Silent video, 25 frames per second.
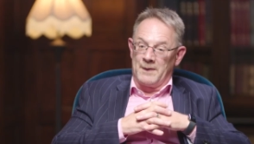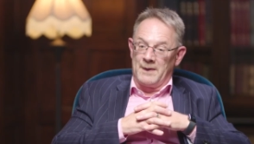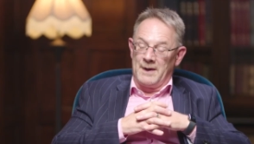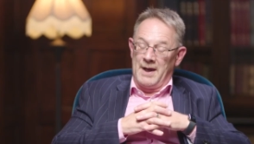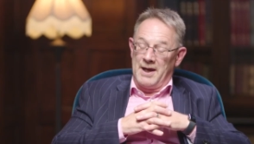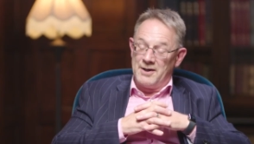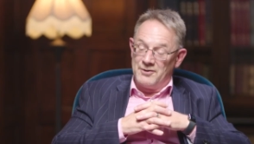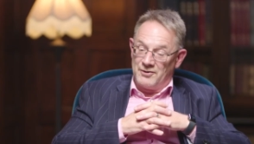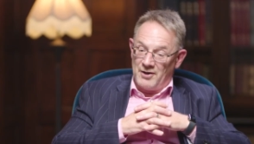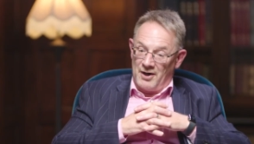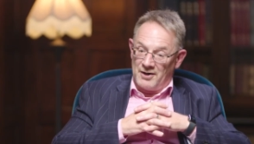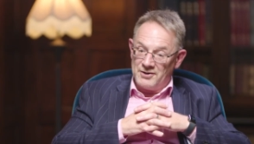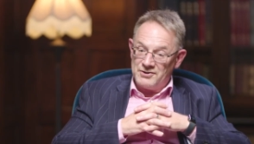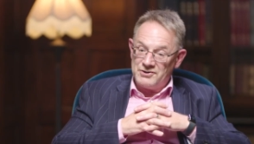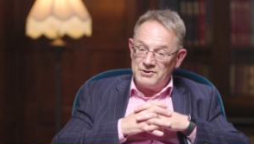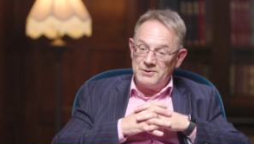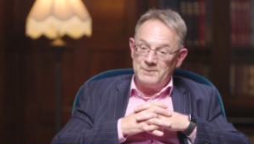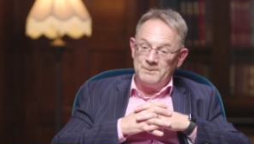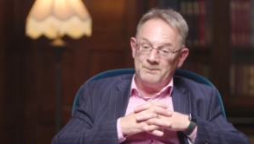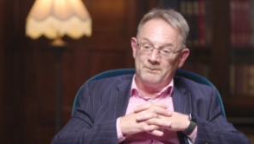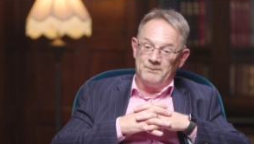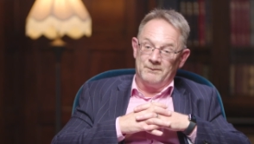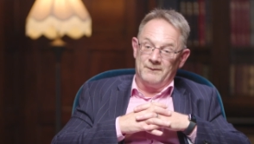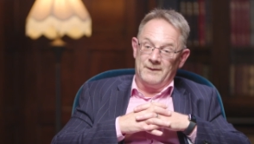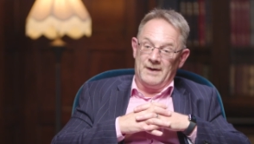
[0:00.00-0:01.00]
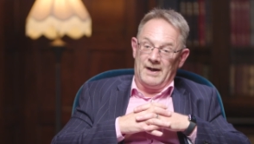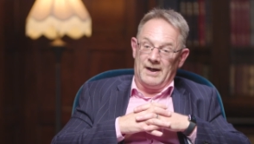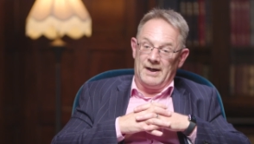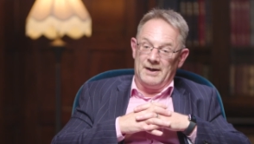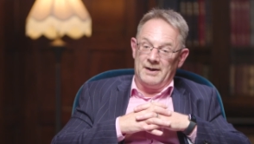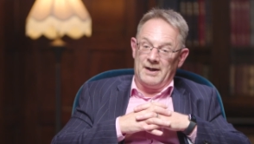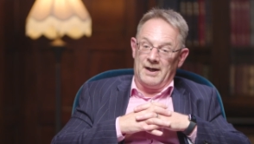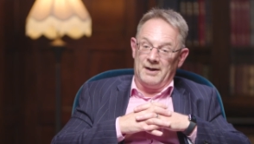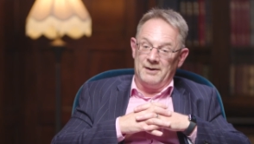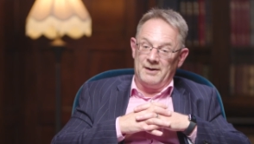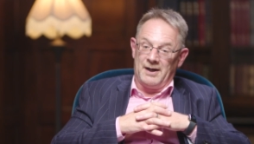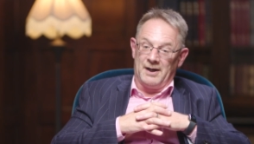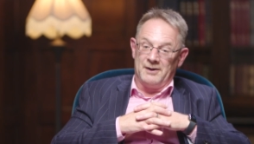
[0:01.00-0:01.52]
It does,
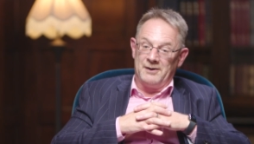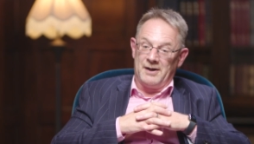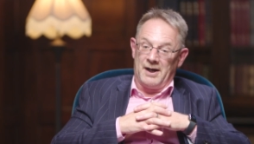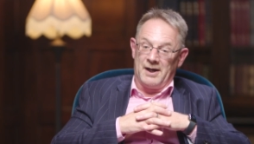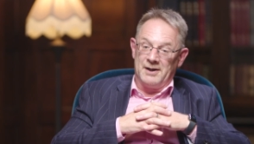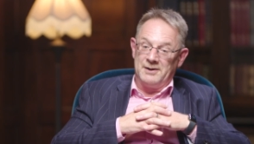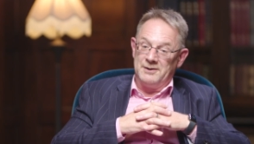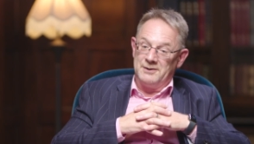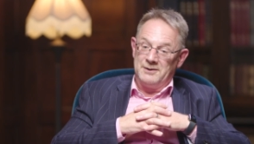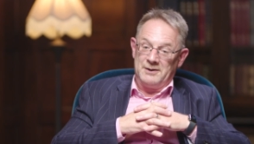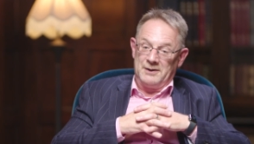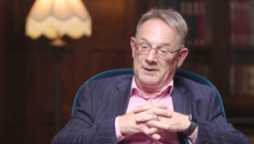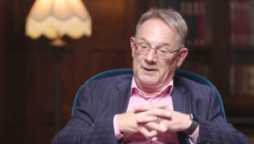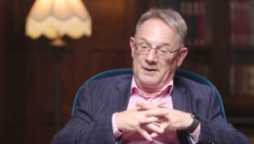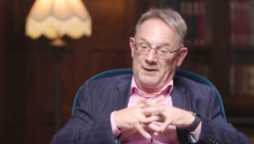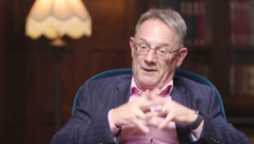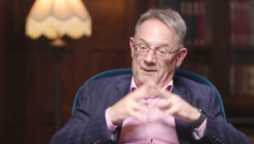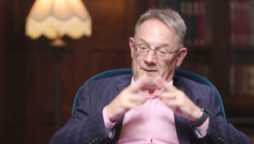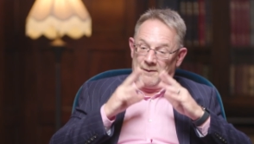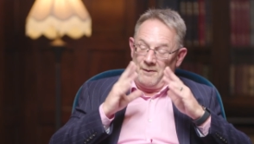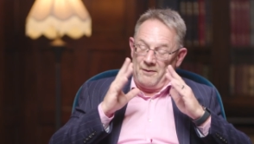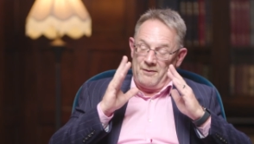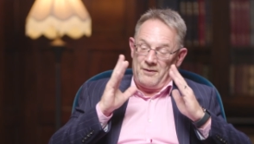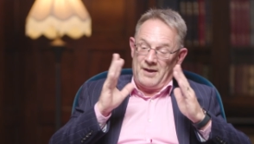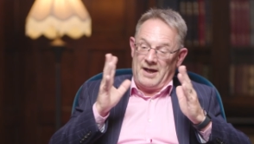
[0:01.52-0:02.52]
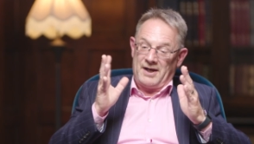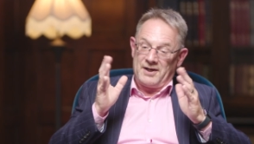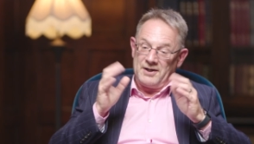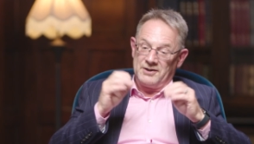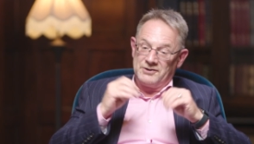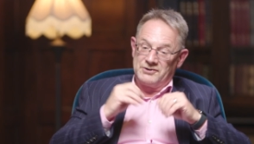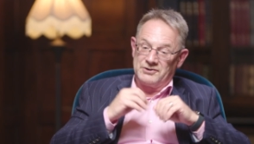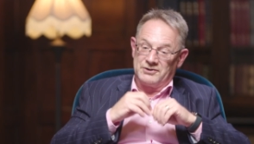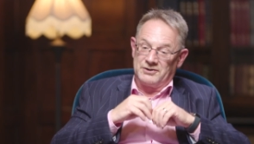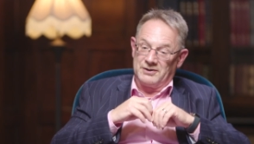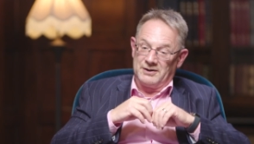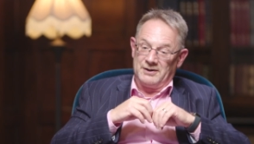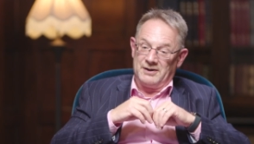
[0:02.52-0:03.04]
and that
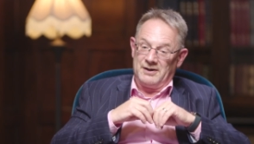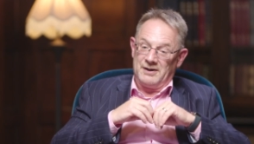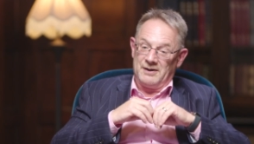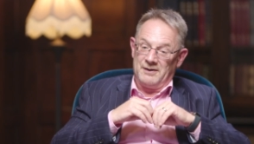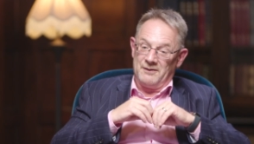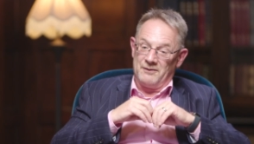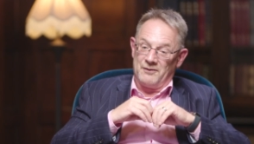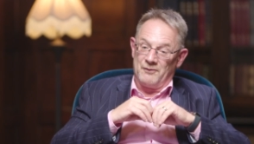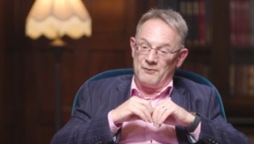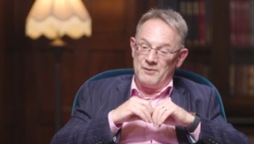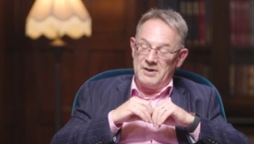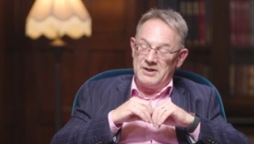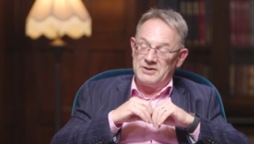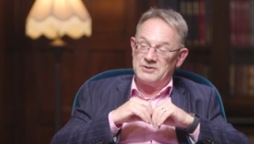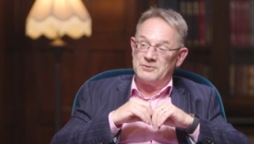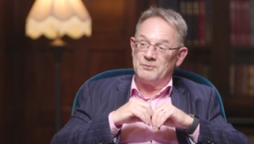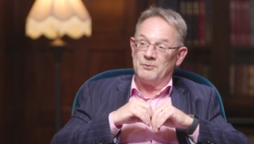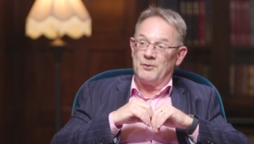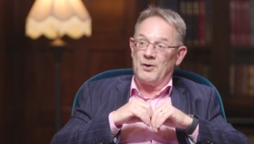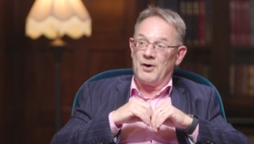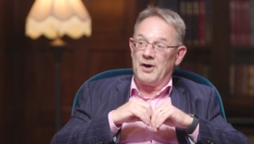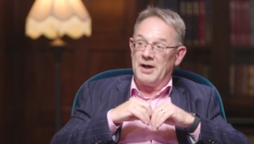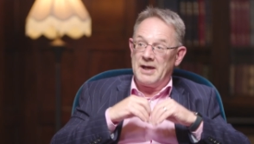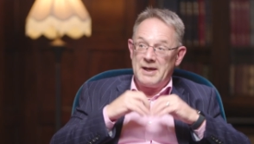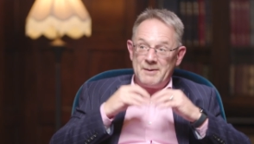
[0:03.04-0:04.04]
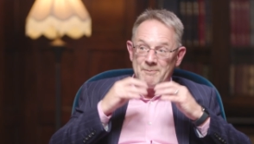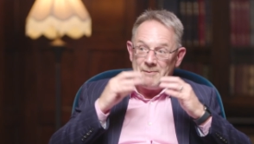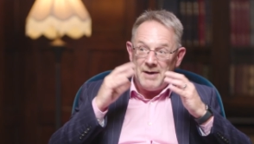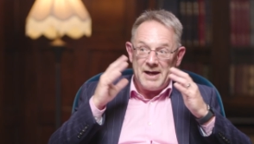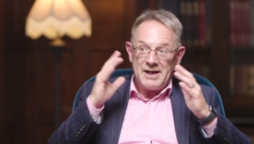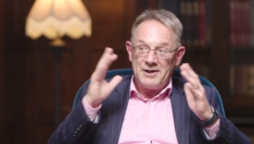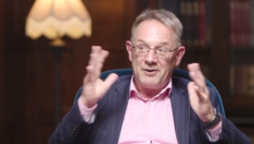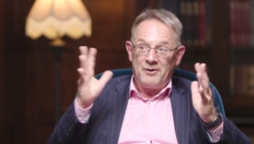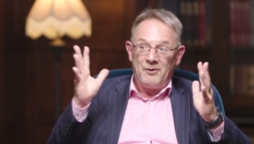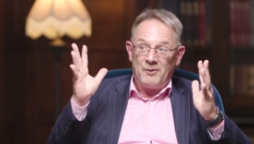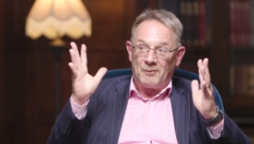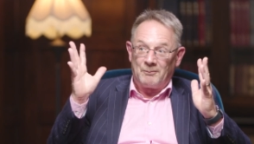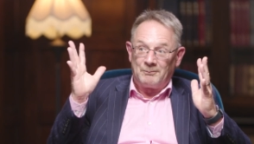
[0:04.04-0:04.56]
is the reason why he may
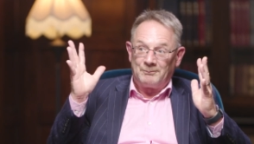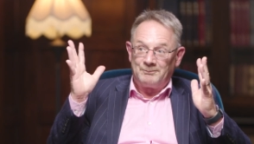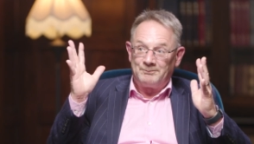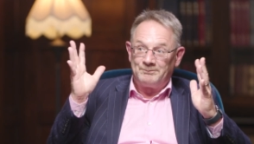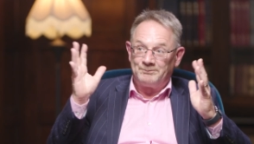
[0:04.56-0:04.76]
not.